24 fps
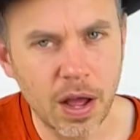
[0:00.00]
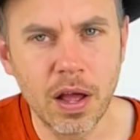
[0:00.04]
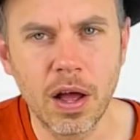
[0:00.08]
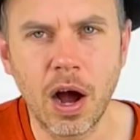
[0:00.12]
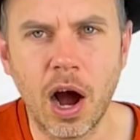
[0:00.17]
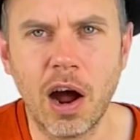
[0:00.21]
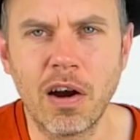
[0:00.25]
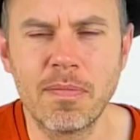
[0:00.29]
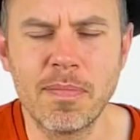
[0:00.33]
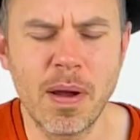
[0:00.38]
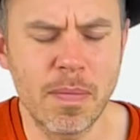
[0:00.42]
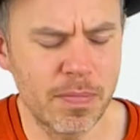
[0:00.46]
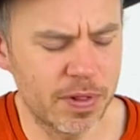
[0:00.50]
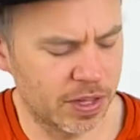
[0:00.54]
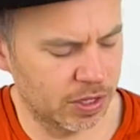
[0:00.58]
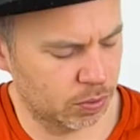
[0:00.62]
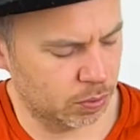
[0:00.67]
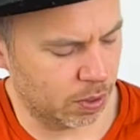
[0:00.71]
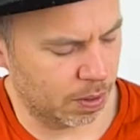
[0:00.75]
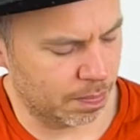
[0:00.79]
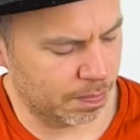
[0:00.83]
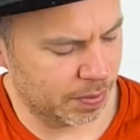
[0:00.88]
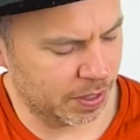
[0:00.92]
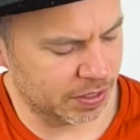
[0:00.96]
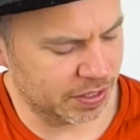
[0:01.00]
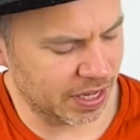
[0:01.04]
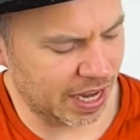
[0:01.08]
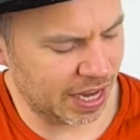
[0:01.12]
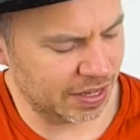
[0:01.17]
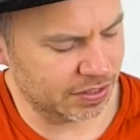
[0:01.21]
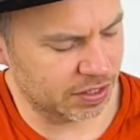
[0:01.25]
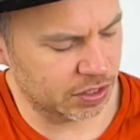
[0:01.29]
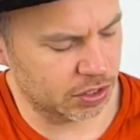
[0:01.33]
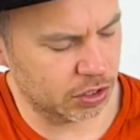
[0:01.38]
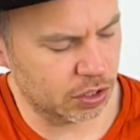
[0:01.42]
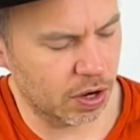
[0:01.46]
I remember this one because it has
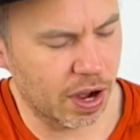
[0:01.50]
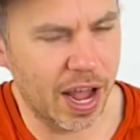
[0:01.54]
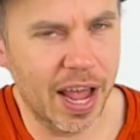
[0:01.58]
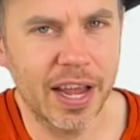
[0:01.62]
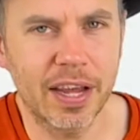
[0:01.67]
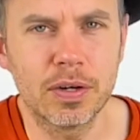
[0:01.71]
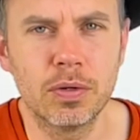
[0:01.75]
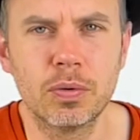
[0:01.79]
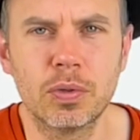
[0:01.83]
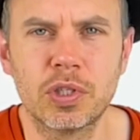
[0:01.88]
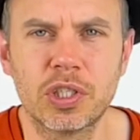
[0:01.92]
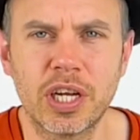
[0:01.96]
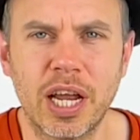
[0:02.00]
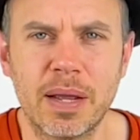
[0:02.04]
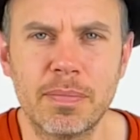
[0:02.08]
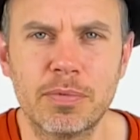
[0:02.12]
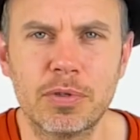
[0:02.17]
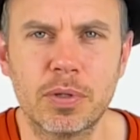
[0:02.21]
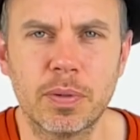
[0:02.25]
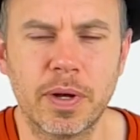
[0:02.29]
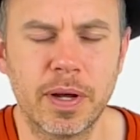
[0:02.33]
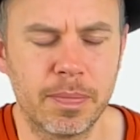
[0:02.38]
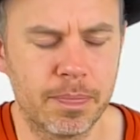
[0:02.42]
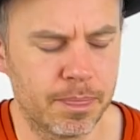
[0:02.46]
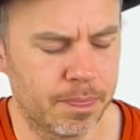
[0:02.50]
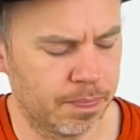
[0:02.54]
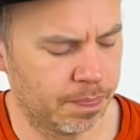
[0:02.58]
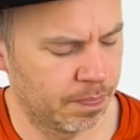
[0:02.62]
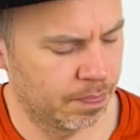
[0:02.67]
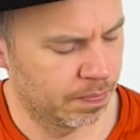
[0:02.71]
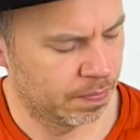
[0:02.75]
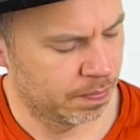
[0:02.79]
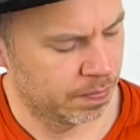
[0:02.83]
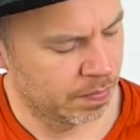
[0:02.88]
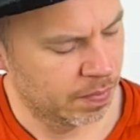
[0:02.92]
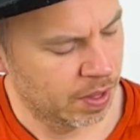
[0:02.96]
this diagonal shape to it.
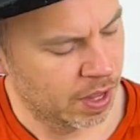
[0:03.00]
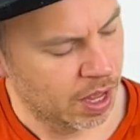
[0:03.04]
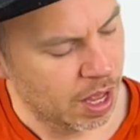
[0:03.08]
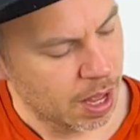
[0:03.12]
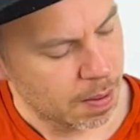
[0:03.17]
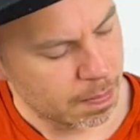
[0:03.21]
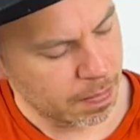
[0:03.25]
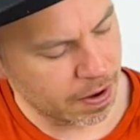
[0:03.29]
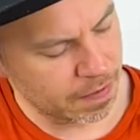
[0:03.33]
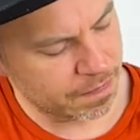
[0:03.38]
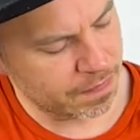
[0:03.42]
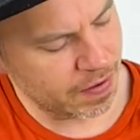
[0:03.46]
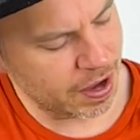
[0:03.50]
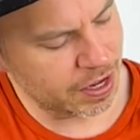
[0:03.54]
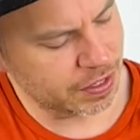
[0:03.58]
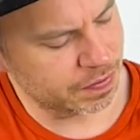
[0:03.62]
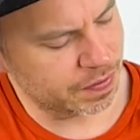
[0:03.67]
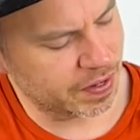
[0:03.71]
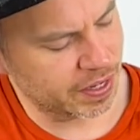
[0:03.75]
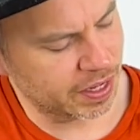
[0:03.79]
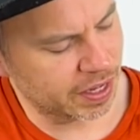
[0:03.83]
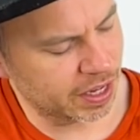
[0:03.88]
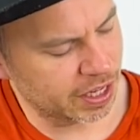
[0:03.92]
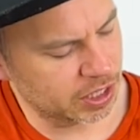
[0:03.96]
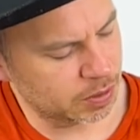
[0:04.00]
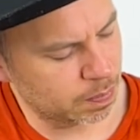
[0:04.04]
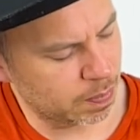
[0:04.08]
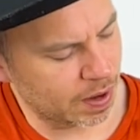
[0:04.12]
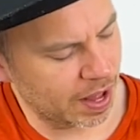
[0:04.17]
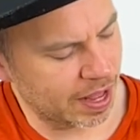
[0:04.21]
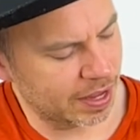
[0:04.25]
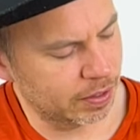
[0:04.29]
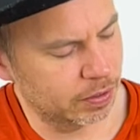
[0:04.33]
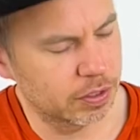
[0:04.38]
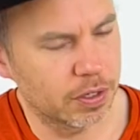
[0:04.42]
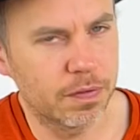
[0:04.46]
My first finger is
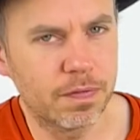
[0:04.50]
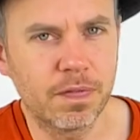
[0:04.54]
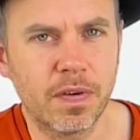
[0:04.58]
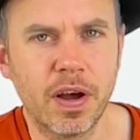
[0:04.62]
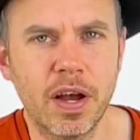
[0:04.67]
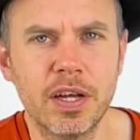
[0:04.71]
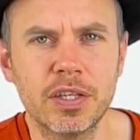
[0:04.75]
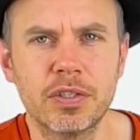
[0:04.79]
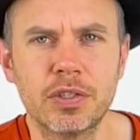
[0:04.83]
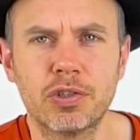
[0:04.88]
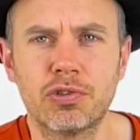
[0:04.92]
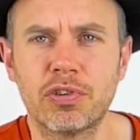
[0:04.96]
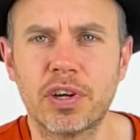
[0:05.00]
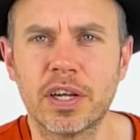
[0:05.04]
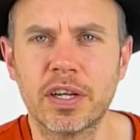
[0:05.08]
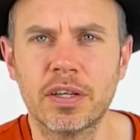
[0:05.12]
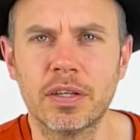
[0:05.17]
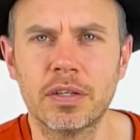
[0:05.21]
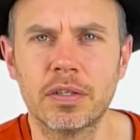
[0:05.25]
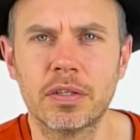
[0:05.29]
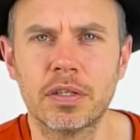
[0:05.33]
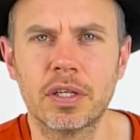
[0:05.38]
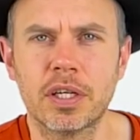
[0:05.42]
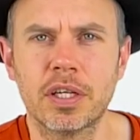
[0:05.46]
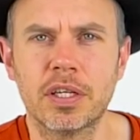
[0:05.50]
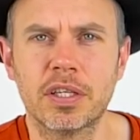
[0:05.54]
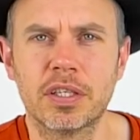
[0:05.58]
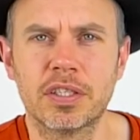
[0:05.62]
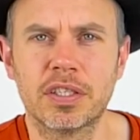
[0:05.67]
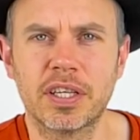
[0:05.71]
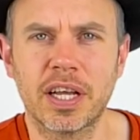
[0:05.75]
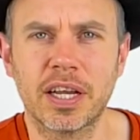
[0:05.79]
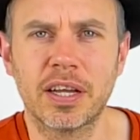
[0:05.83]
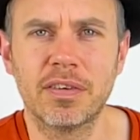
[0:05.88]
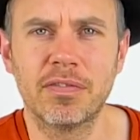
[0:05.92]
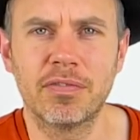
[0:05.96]
playing on the 1st string on the
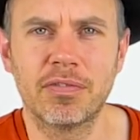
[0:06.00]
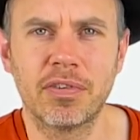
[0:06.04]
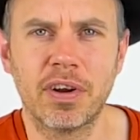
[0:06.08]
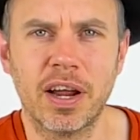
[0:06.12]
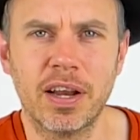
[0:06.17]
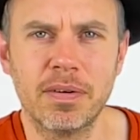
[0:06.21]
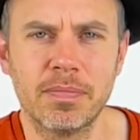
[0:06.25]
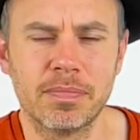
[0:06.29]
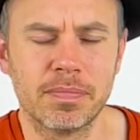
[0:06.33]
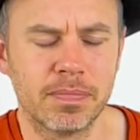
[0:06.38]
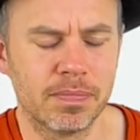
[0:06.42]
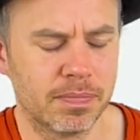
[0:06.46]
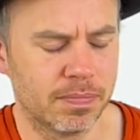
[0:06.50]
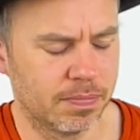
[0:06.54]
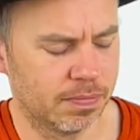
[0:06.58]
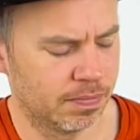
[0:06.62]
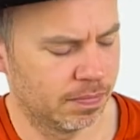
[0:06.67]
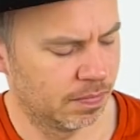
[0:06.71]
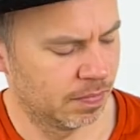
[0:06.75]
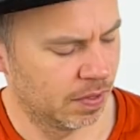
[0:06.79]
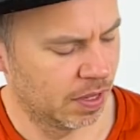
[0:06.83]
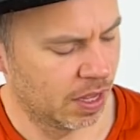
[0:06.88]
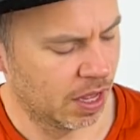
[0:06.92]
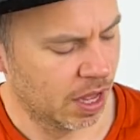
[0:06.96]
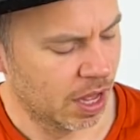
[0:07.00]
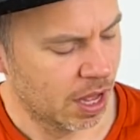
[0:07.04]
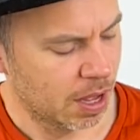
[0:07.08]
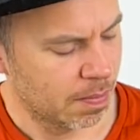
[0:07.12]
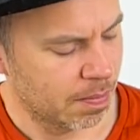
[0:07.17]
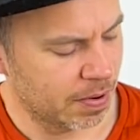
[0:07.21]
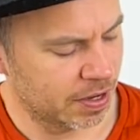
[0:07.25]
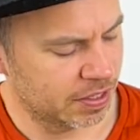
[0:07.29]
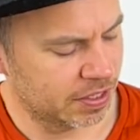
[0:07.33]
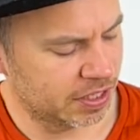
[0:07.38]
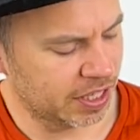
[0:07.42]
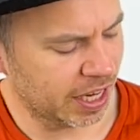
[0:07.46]
2nd fret.
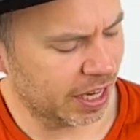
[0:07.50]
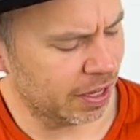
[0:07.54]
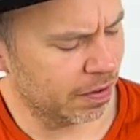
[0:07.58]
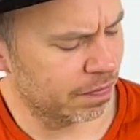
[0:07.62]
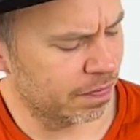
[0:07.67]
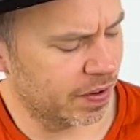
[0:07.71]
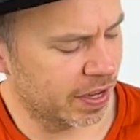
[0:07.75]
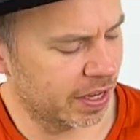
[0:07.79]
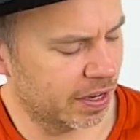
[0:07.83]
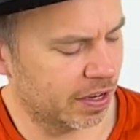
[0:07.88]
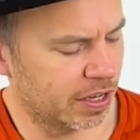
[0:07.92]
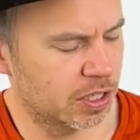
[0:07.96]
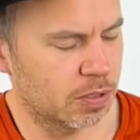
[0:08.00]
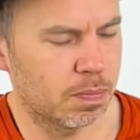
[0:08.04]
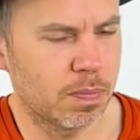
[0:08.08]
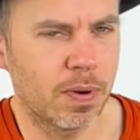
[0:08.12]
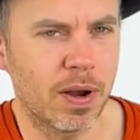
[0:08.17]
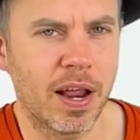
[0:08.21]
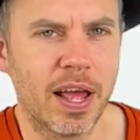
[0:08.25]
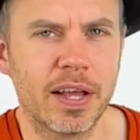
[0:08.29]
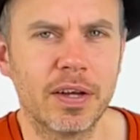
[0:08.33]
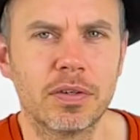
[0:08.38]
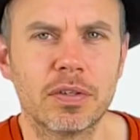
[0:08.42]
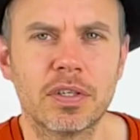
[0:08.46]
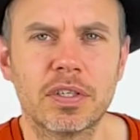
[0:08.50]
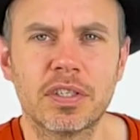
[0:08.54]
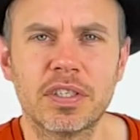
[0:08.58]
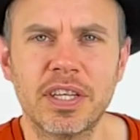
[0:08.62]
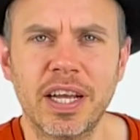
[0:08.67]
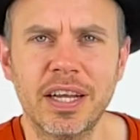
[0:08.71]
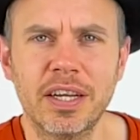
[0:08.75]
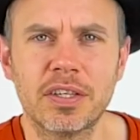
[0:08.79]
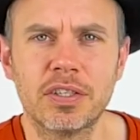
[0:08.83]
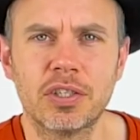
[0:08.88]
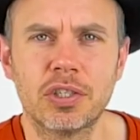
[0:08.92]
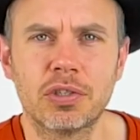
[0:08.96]
My second finger is playing on the
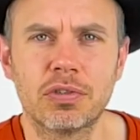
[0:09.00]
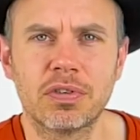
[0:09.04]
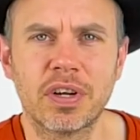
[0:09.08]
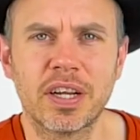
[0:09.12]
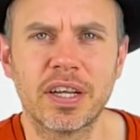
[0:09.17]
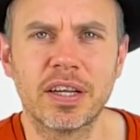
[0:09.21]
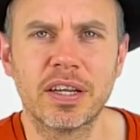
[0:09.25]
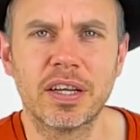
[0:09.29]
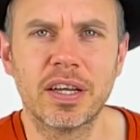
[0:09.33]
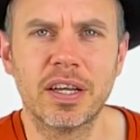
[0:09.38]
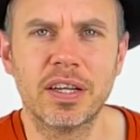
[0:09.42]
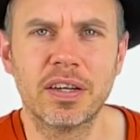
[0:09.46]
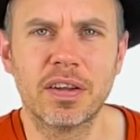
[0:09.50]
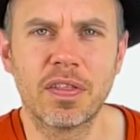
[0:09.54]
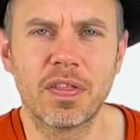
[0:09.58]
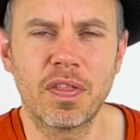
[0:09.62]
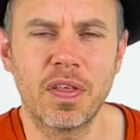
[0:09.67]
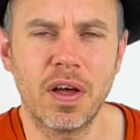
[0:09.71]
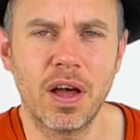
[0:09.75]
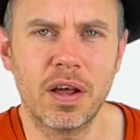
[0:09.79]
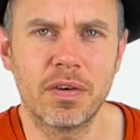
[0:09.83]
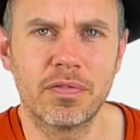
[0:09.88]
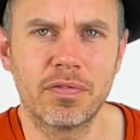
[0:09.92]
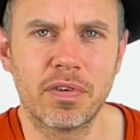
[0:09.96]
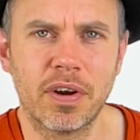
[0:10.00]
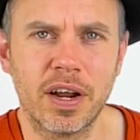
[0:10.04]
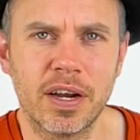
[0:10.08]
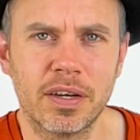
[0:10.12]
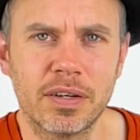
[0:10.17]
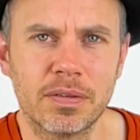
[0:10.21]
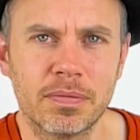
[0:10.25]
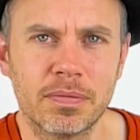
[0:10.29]
2nd string in the 3rd fret.